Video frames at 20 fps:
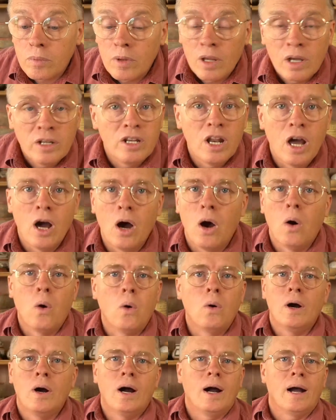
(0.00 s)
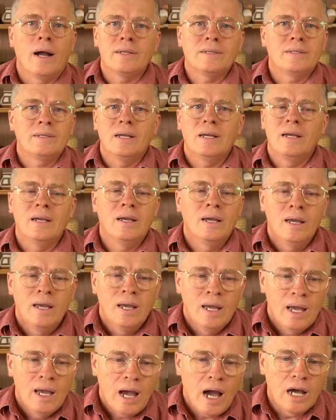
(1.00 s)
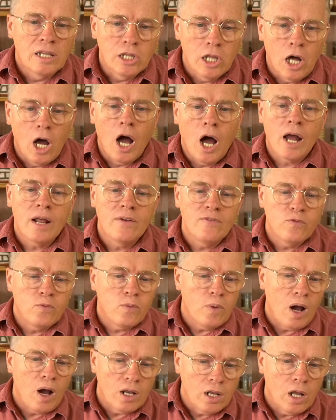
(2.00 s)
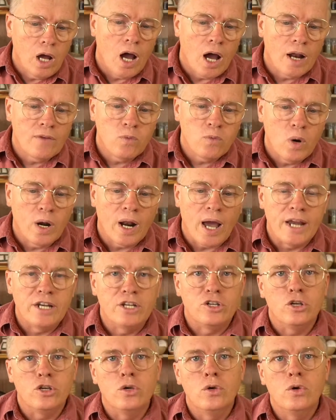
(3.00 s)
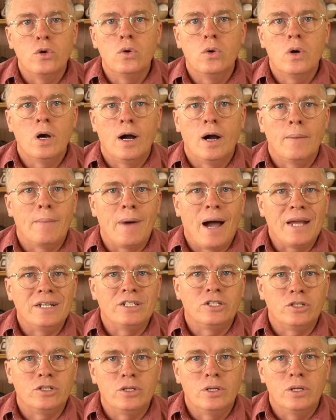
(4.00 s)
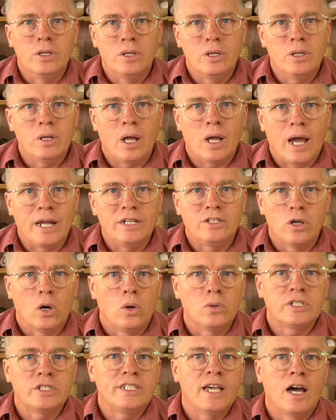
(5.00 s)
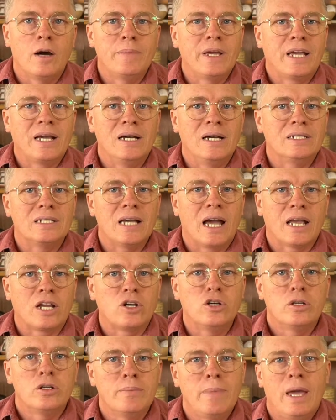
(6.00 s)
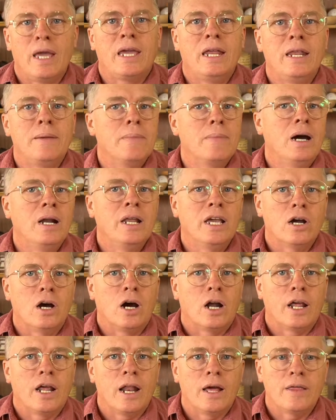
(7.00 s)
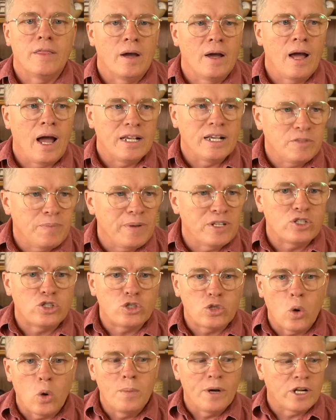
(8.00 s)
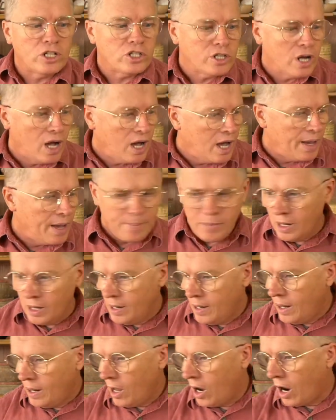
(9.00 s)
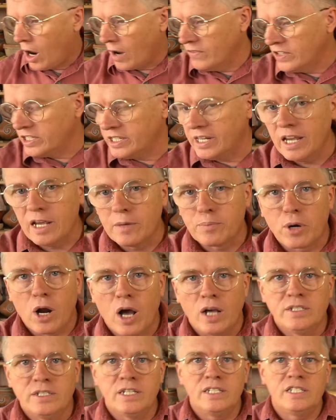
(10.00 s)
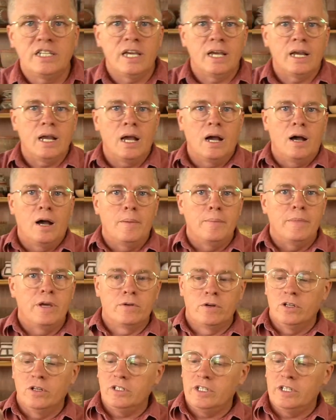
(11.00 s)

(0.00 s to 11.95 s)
no a lot of a lot of what I do, um, I I don't sell because I couldn't make any money on it. And uh, I spend so much time harvesting and processing uh, minerals.